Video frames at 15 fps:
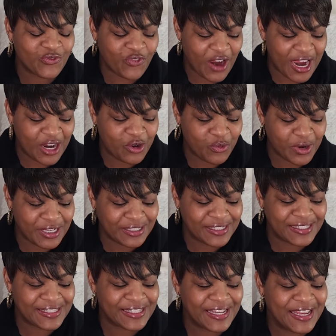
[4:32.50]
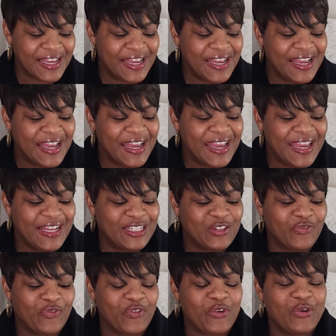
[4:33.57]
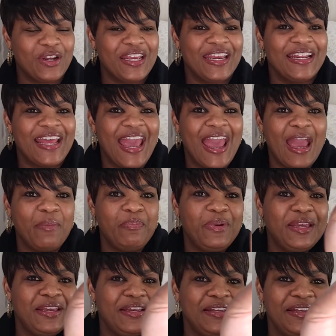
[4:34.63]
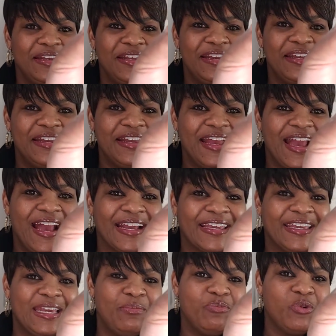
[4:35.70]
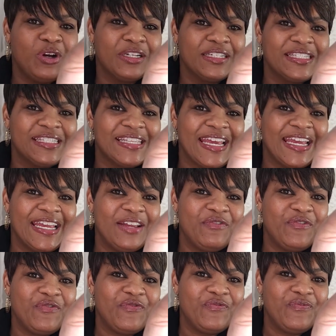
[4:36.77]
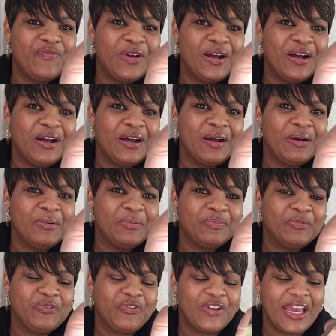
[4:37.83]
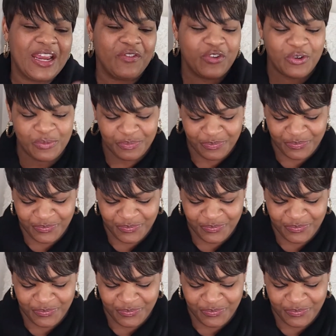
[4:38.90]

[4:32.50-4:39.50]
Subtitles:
fragrance. It's fruity and happy. I keep wanting to say flavor.